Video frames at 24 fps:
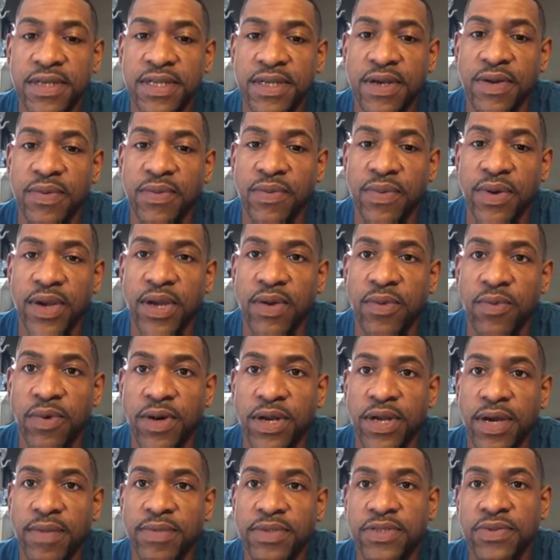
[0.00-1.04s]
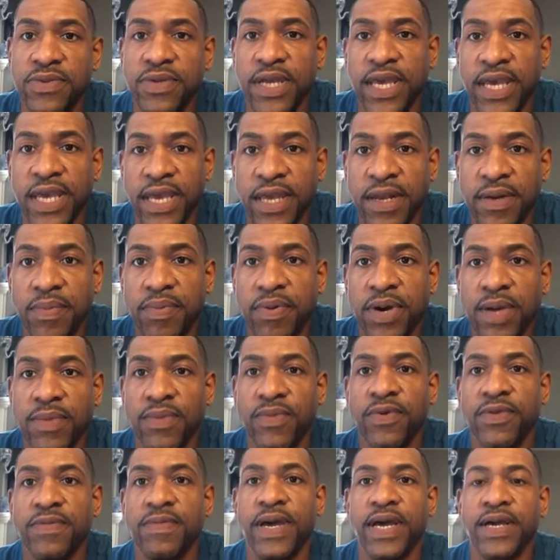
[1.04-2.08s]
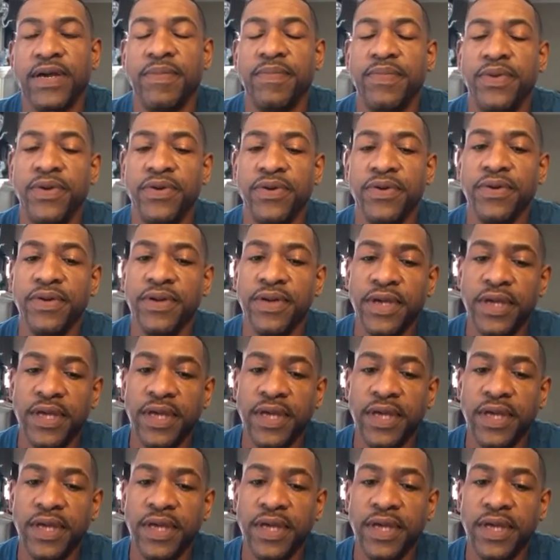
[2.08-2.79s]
At one opportunity, I had a problem with my computer